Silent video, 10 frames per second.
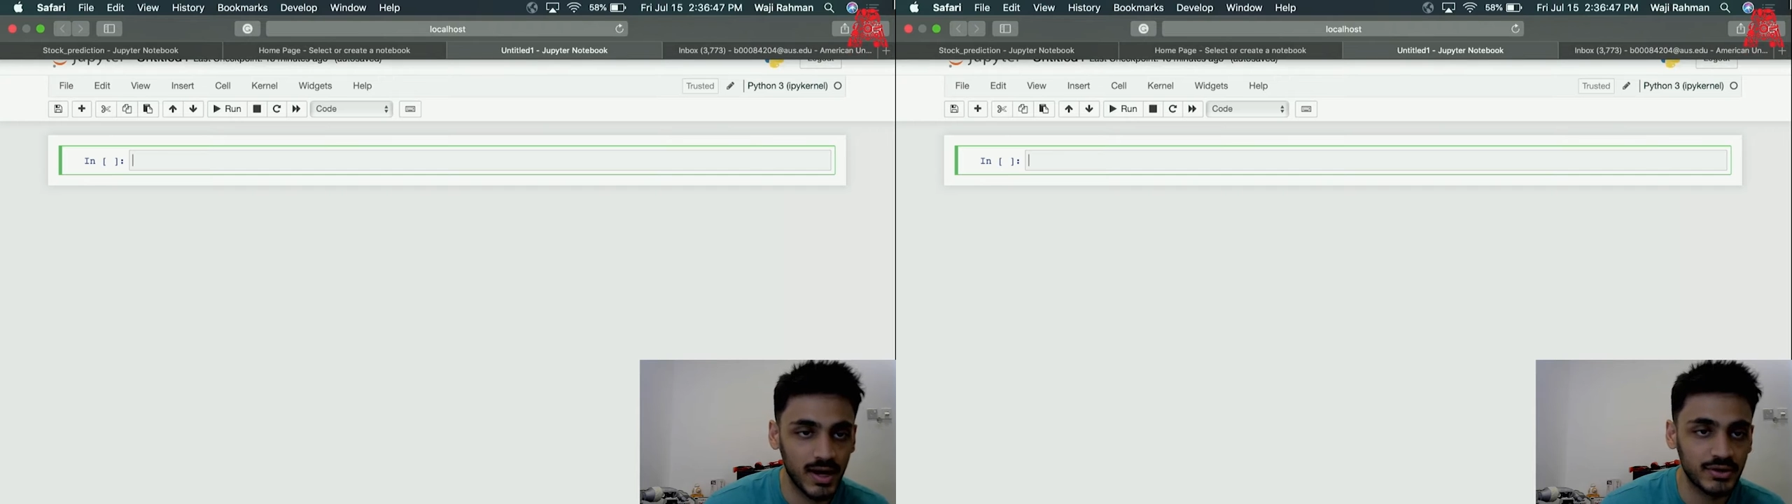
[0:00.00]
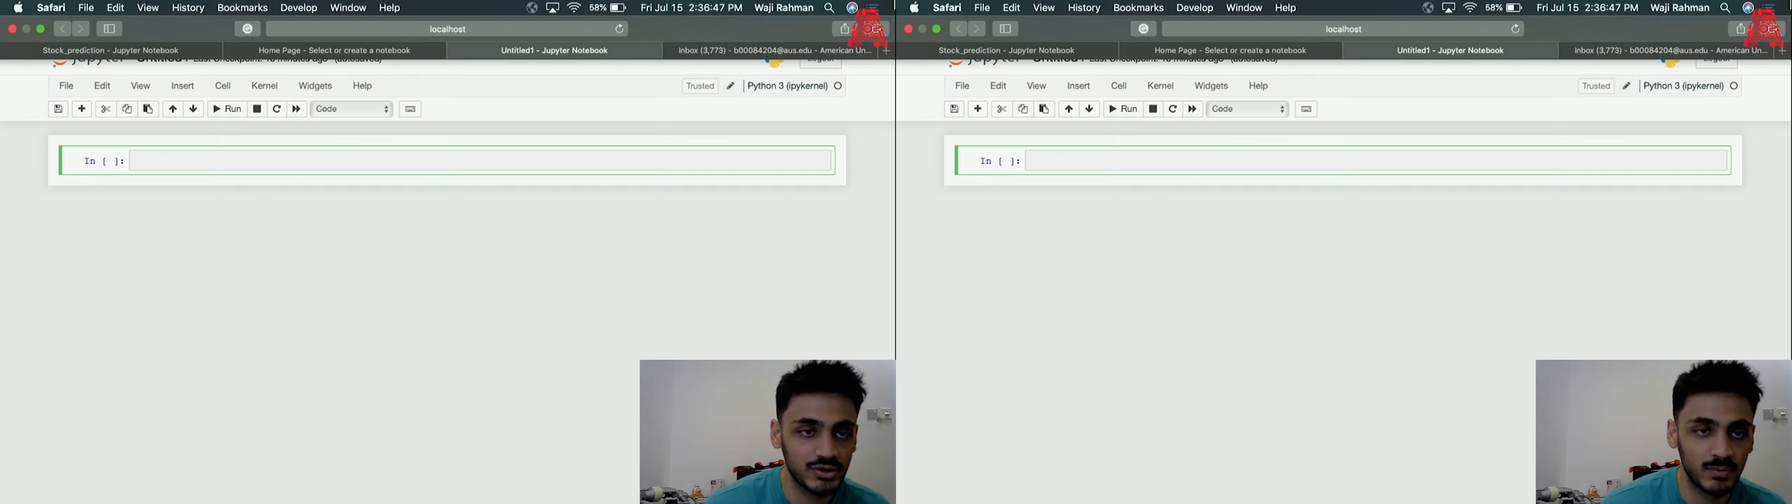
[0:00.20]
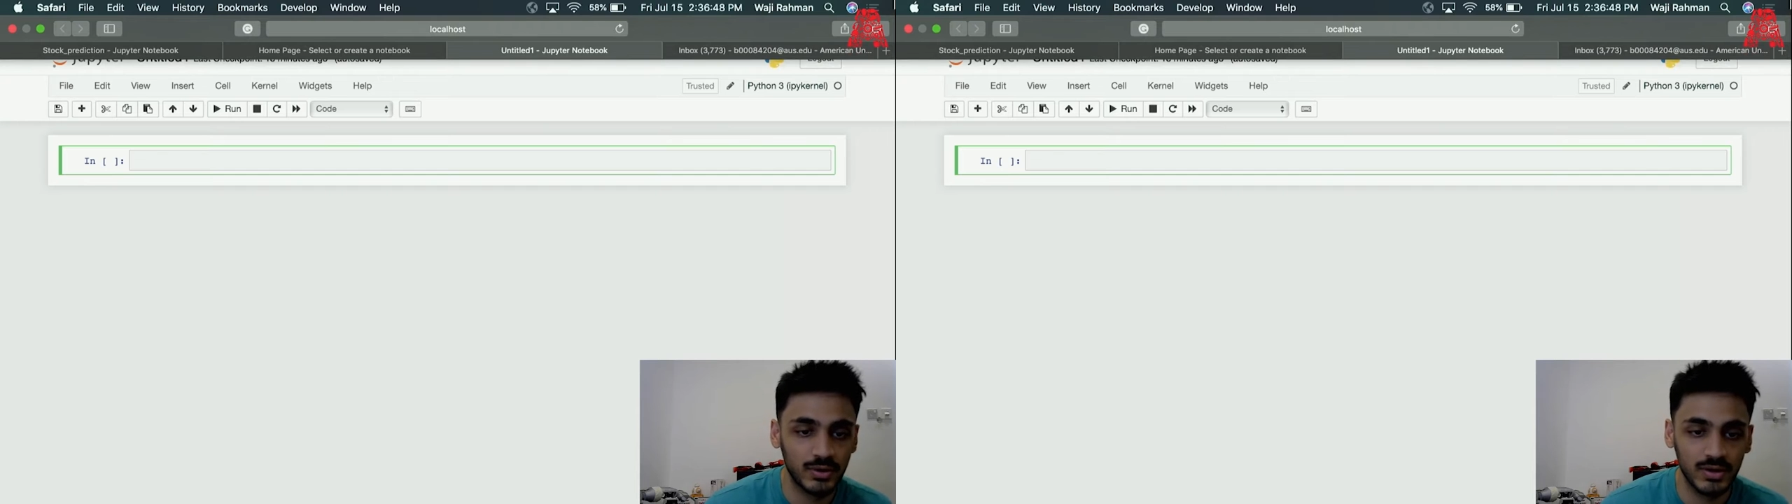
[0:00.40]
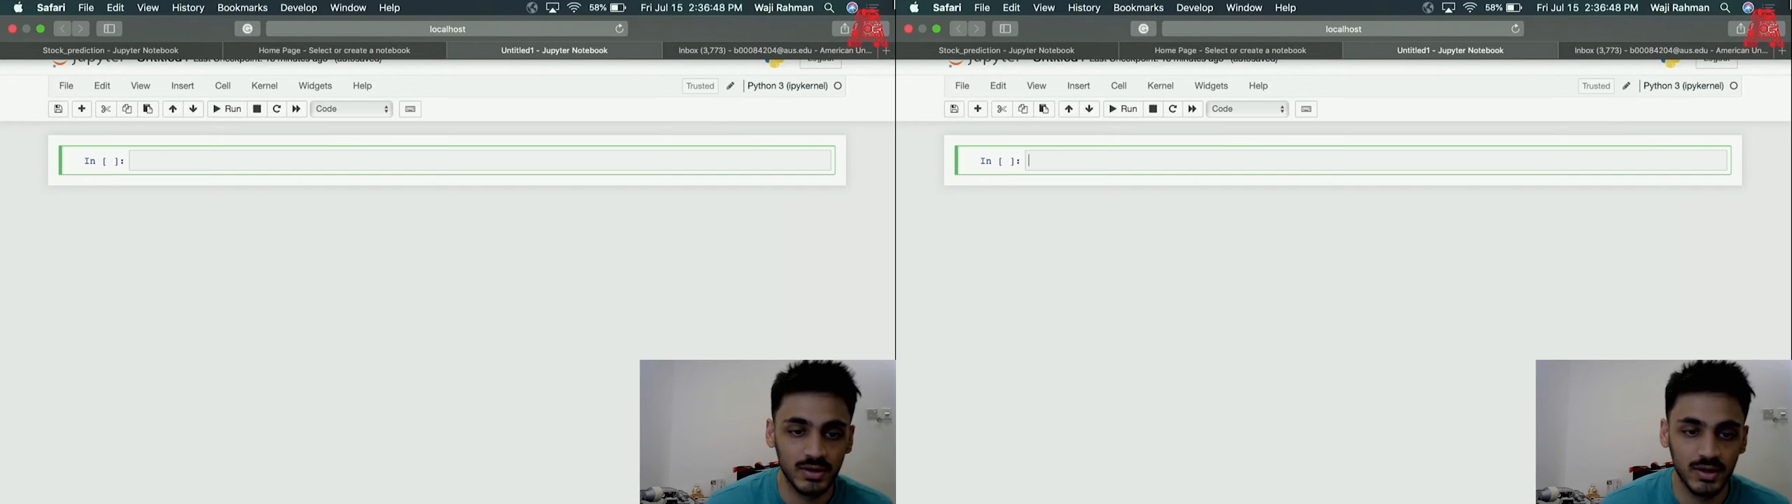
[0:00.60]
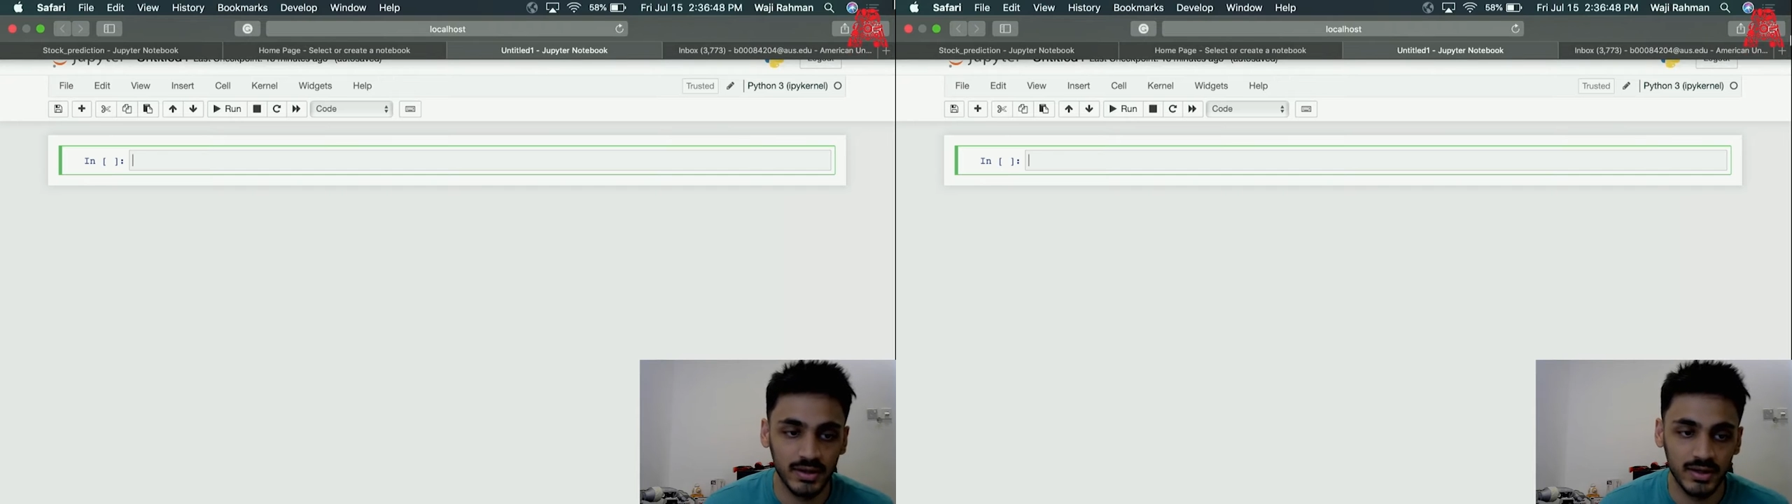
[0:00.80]
actual
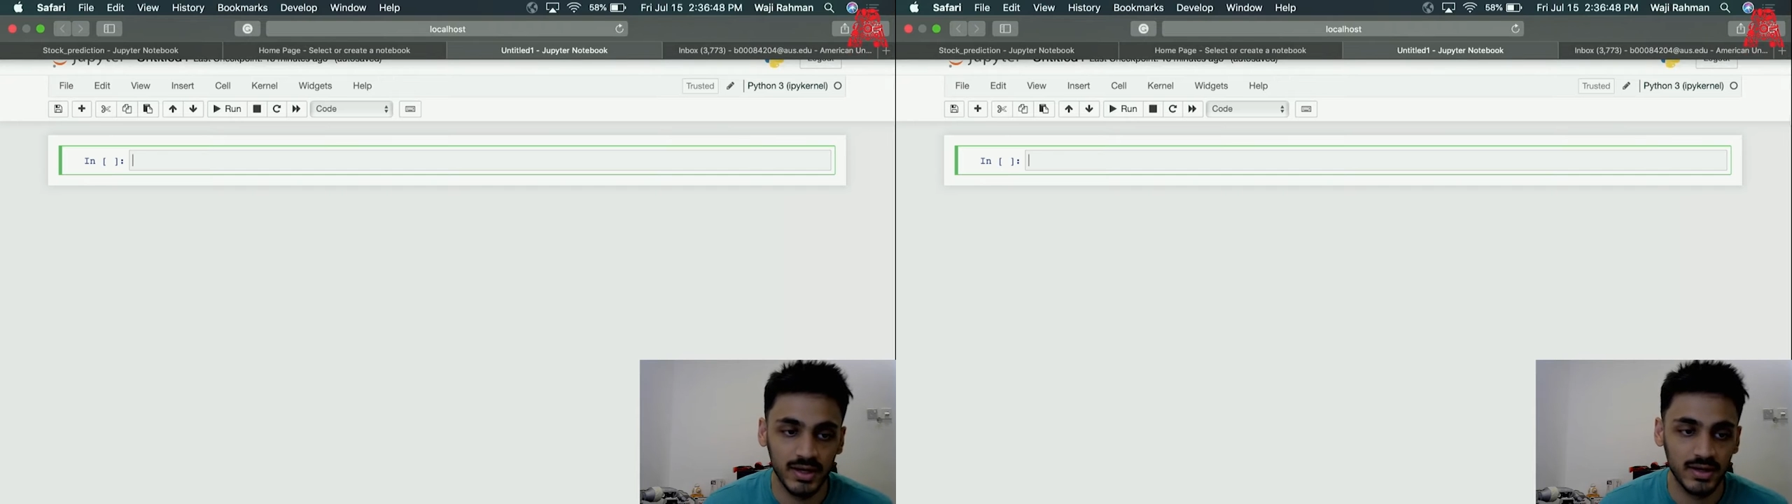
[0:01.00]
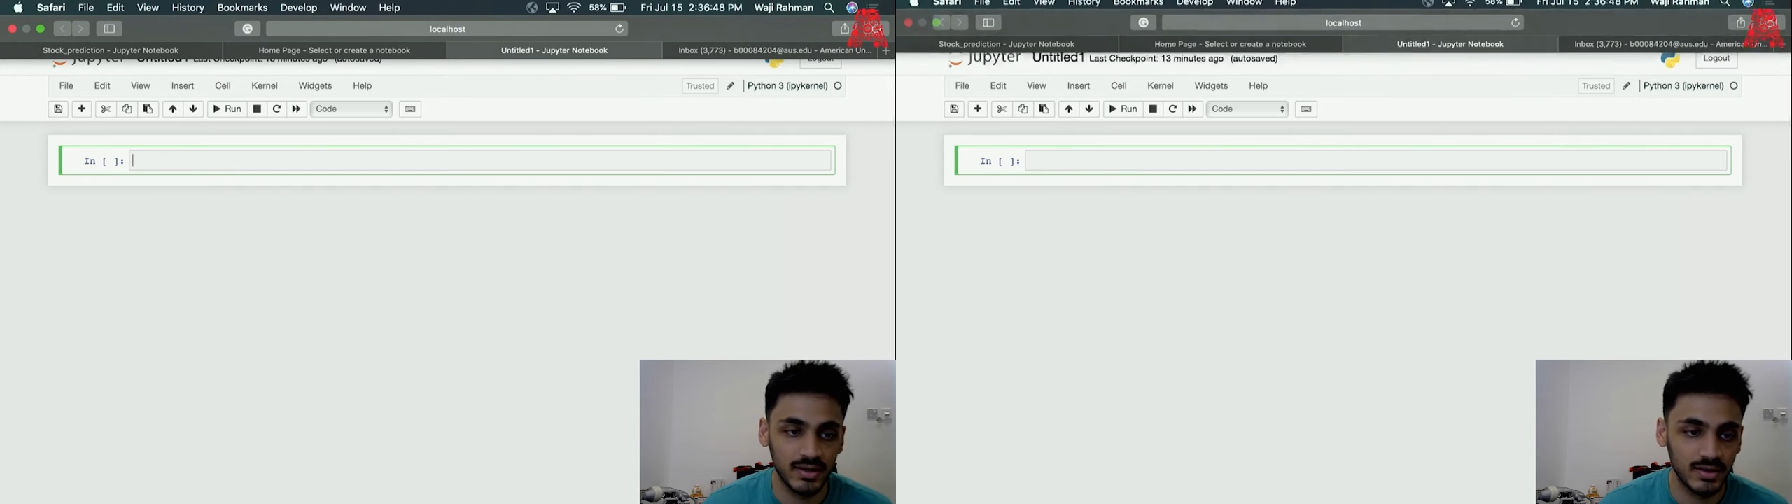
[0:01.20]
model and like